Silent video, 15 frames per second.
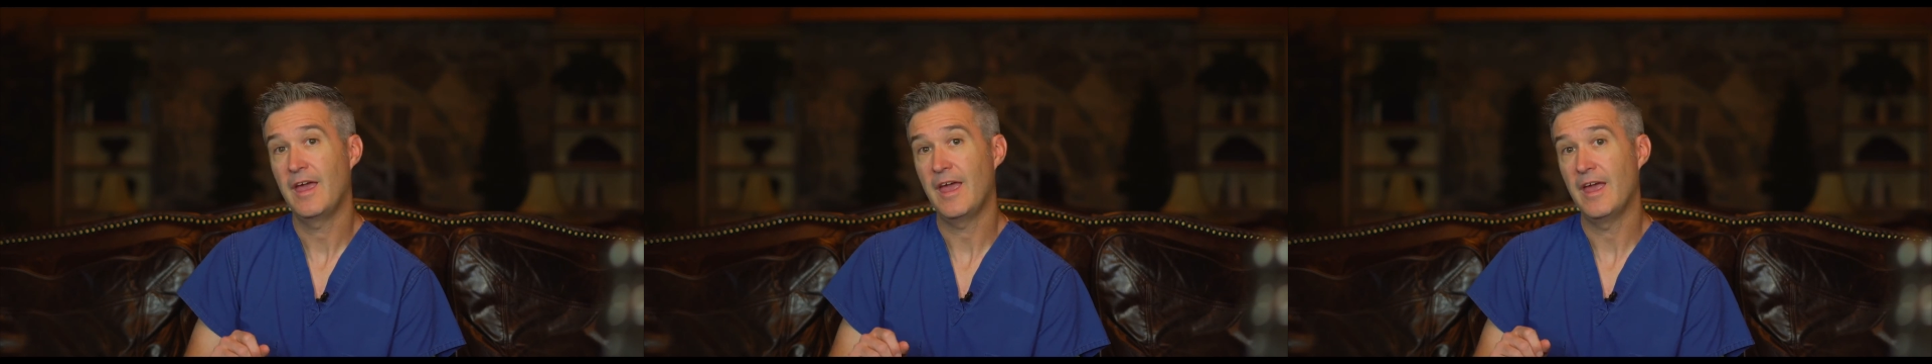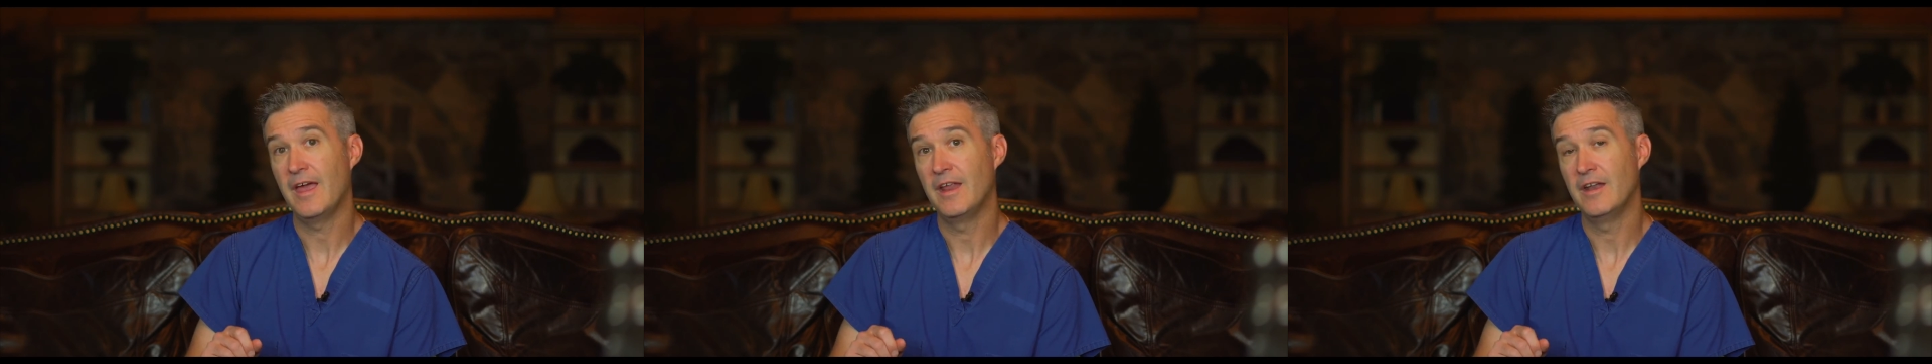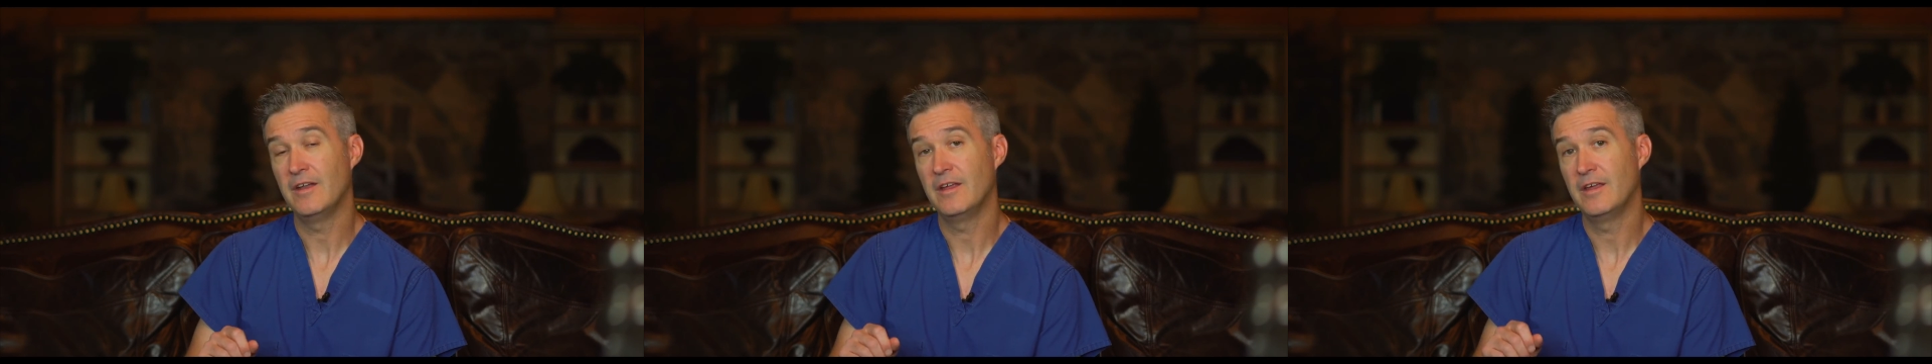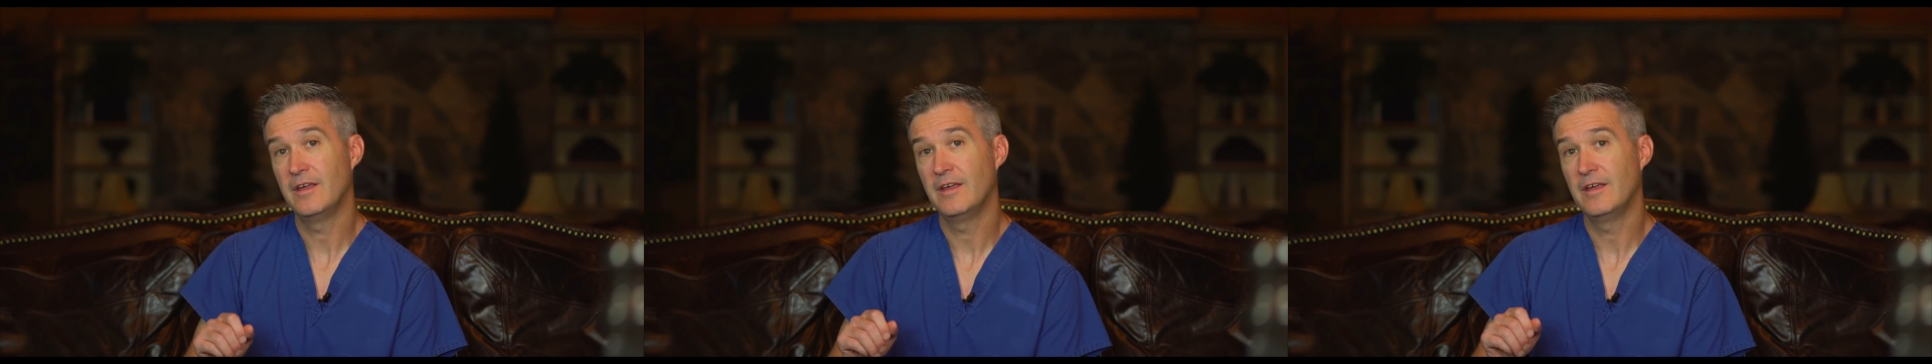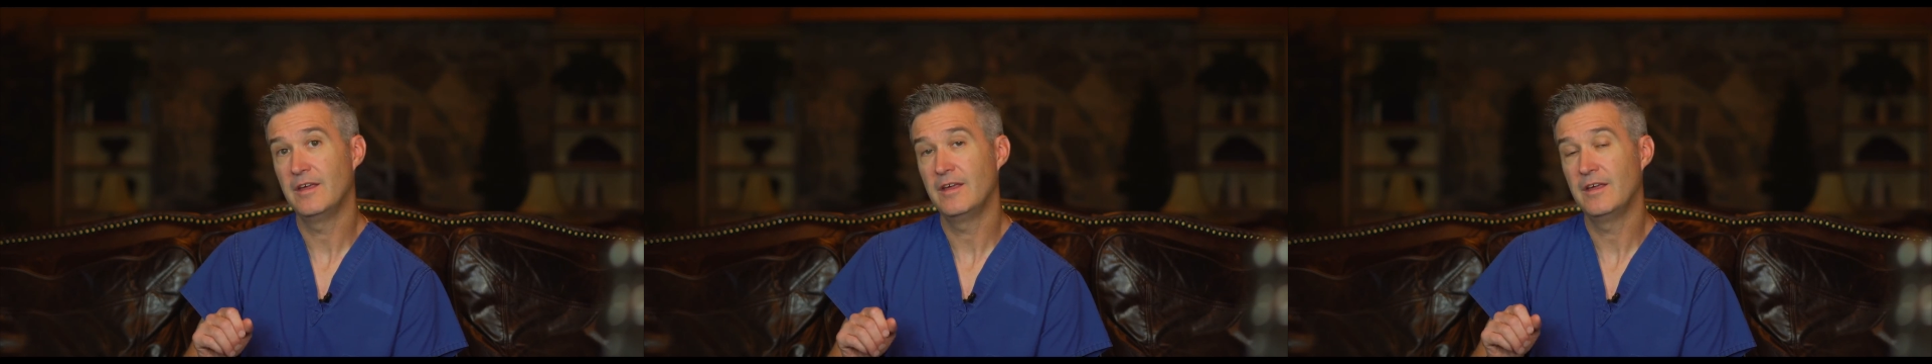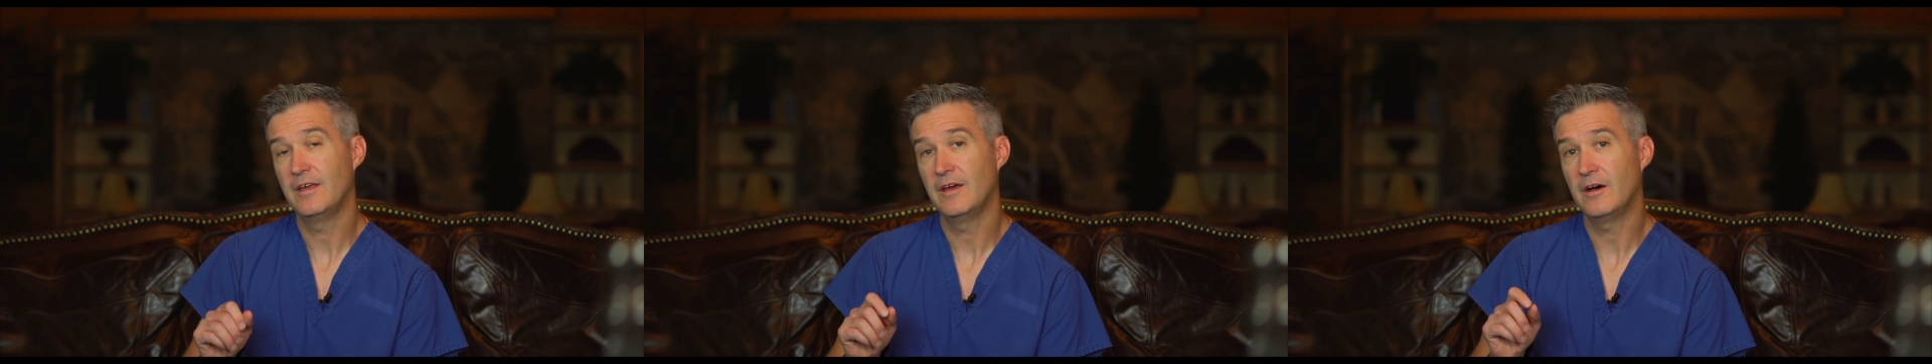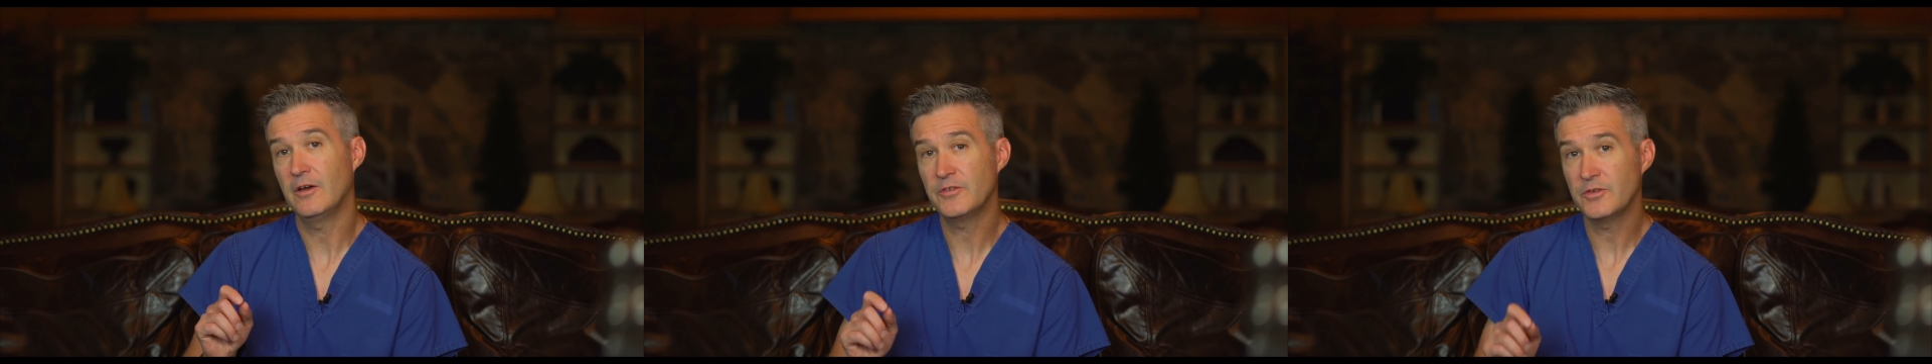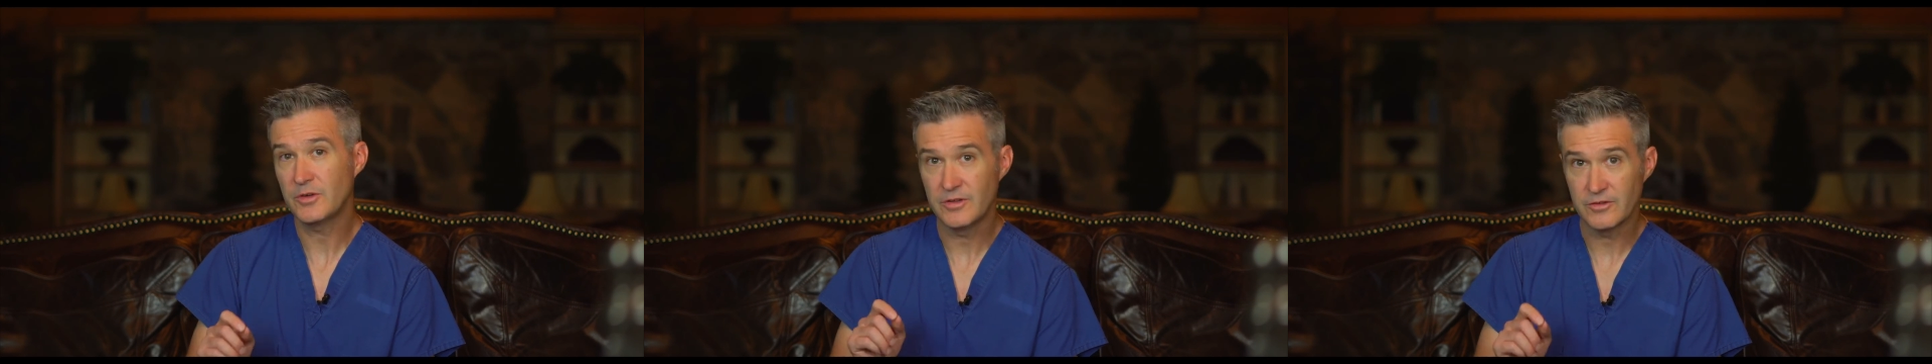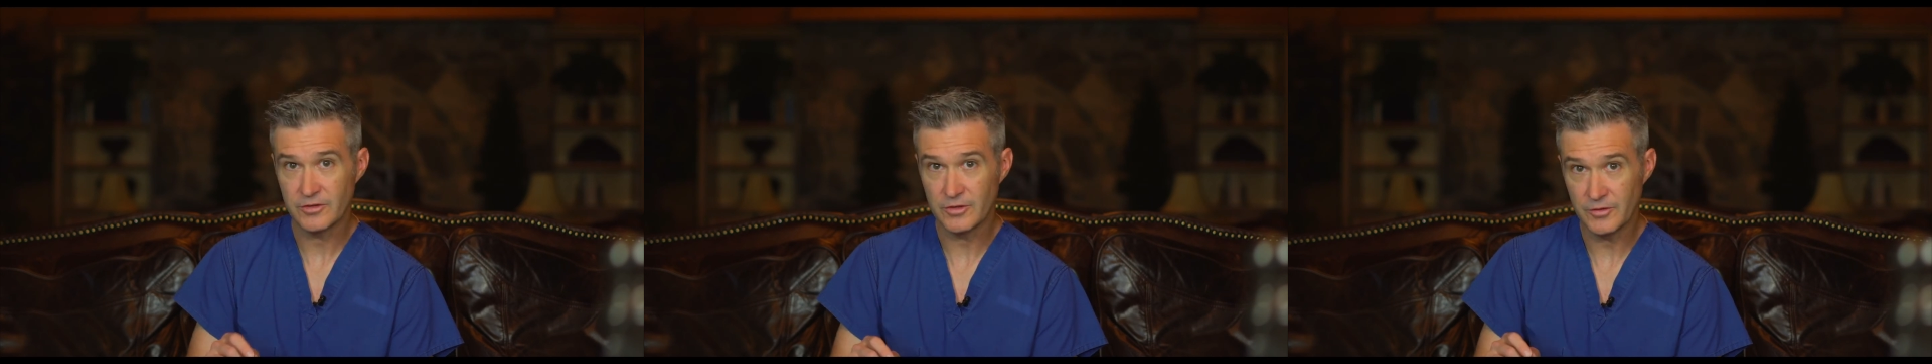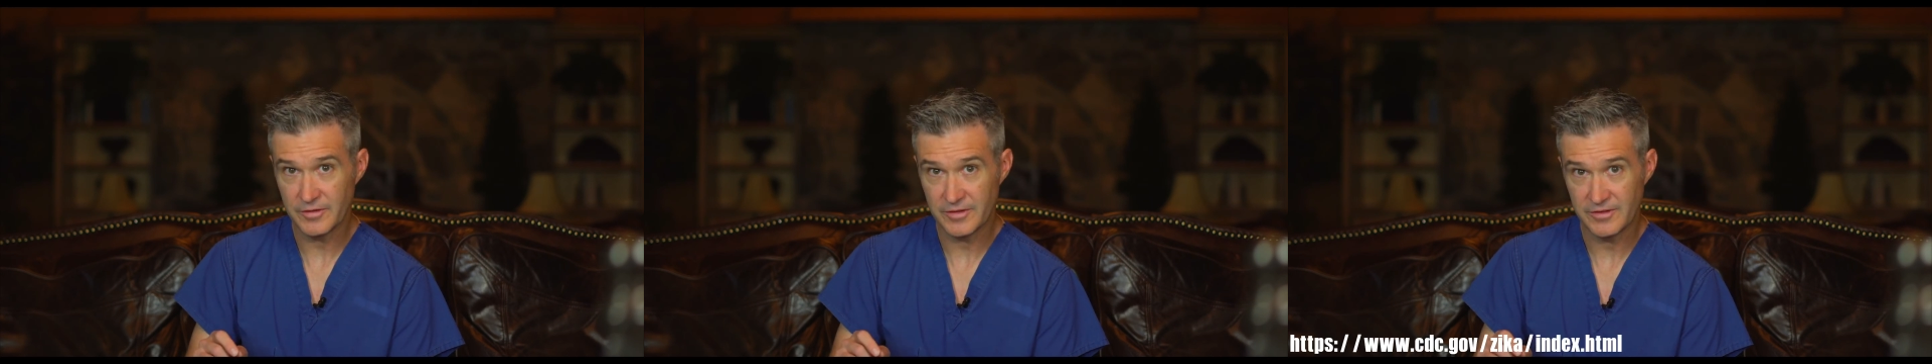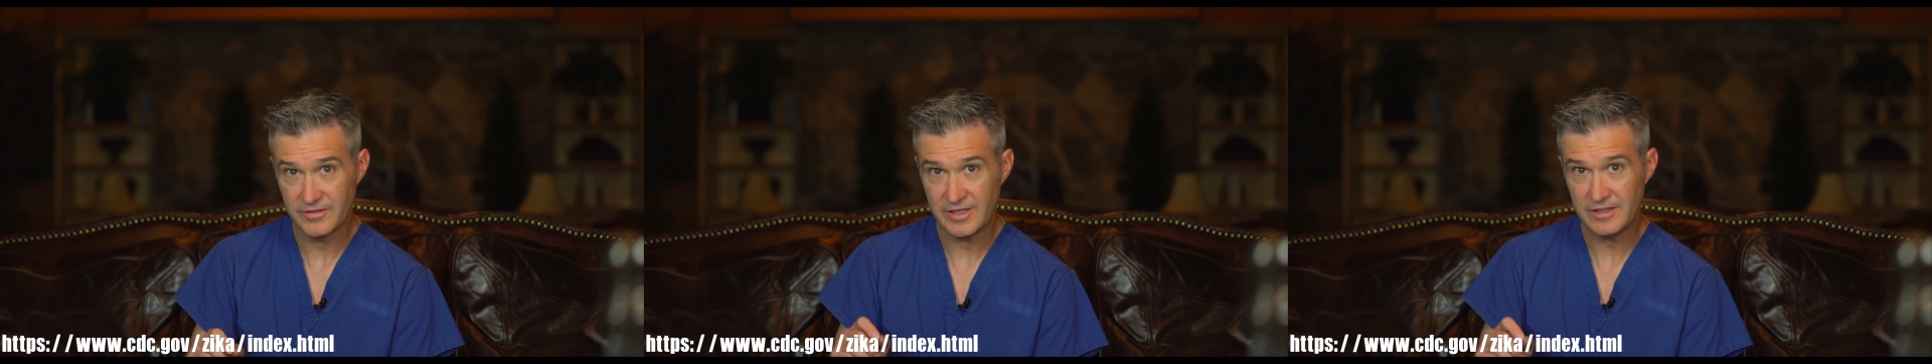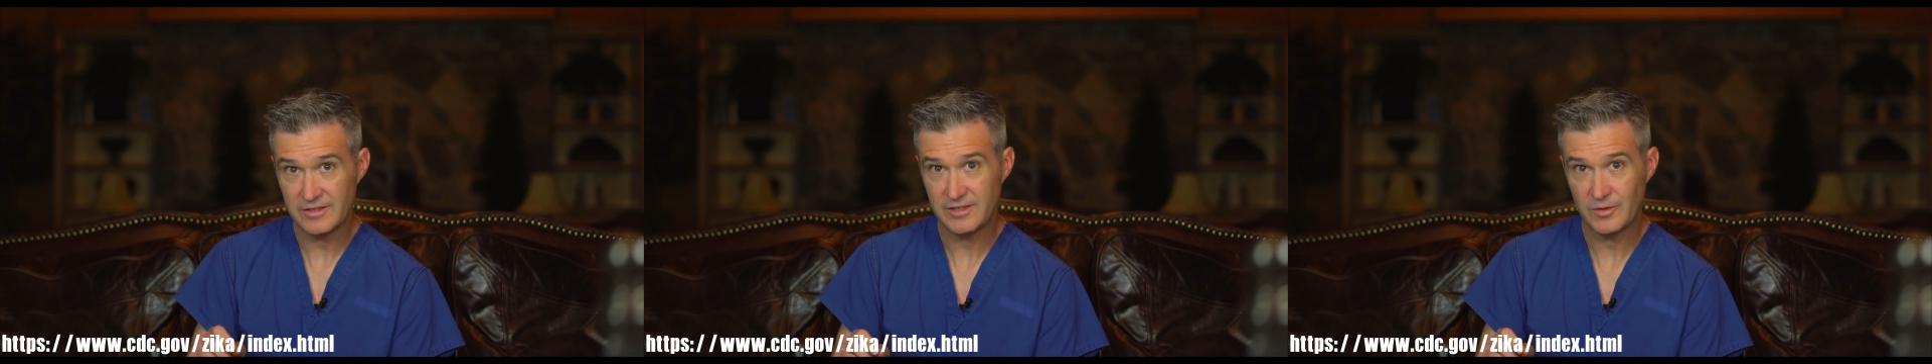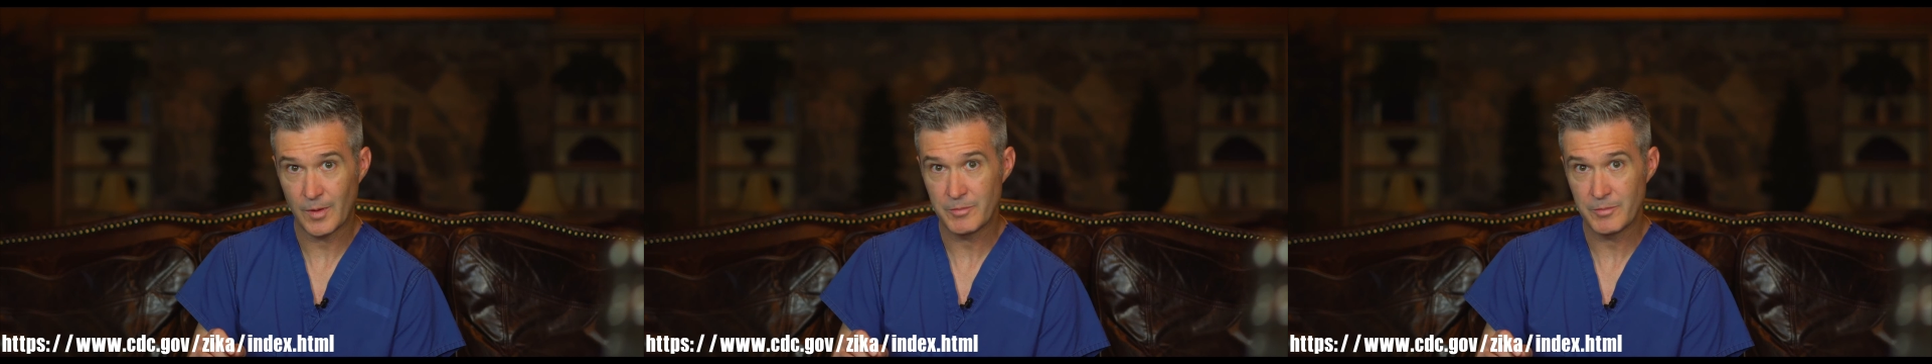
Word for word: And also consult the CDC